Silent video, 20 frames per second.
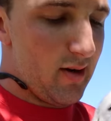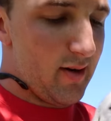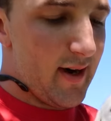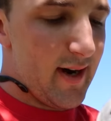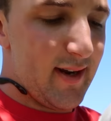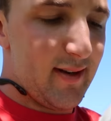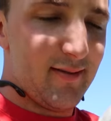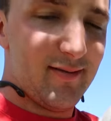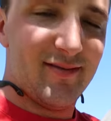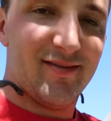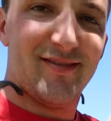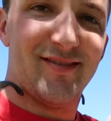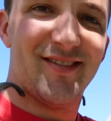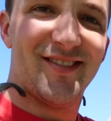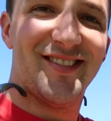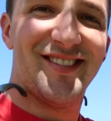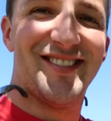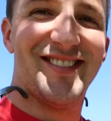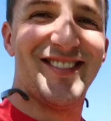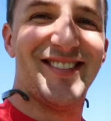All right?
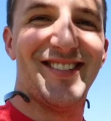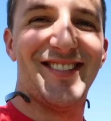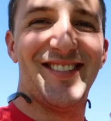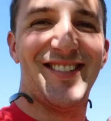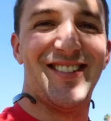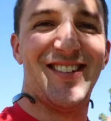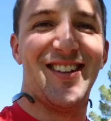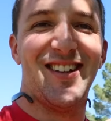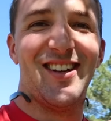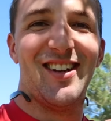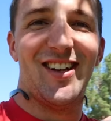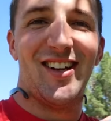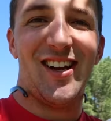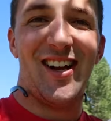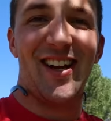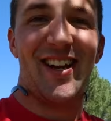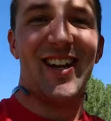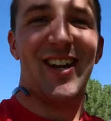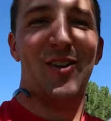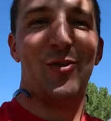
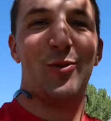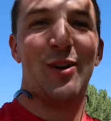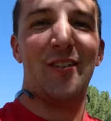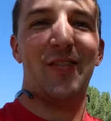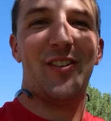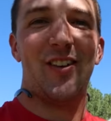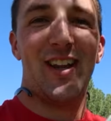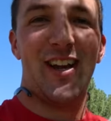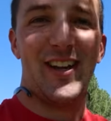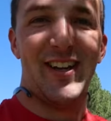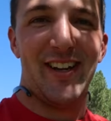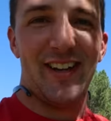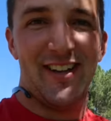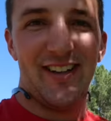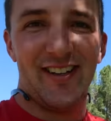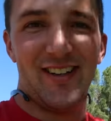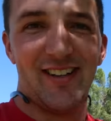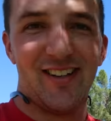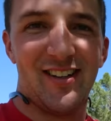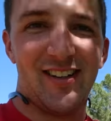I can't wait for that
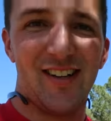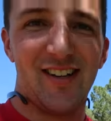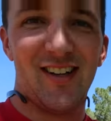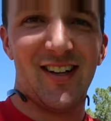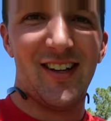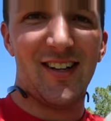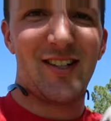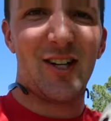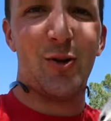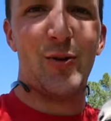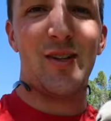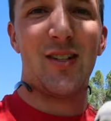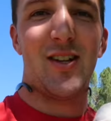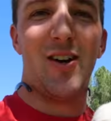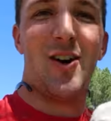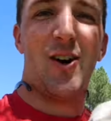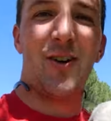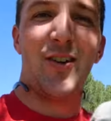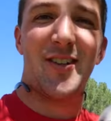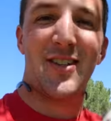date. It's always
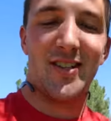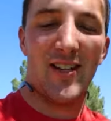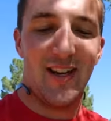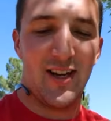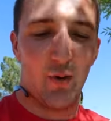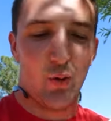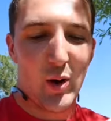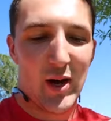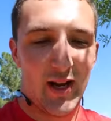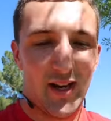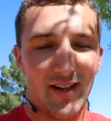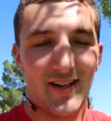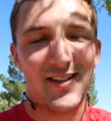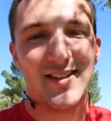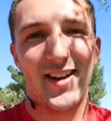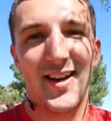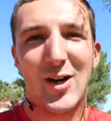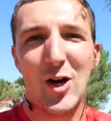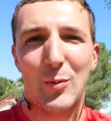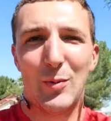the hardest thing waiting to
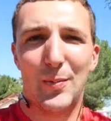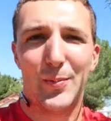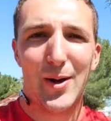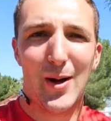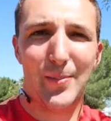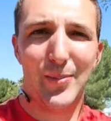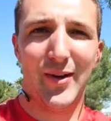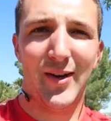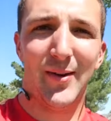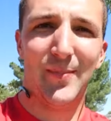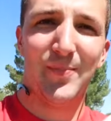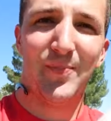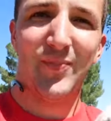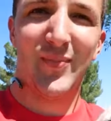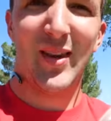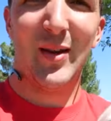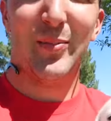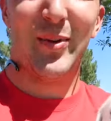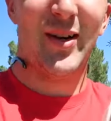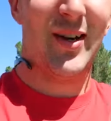take home a puppy,
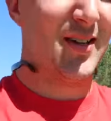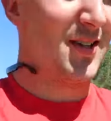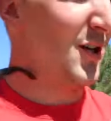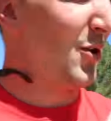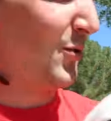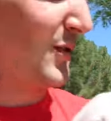but it's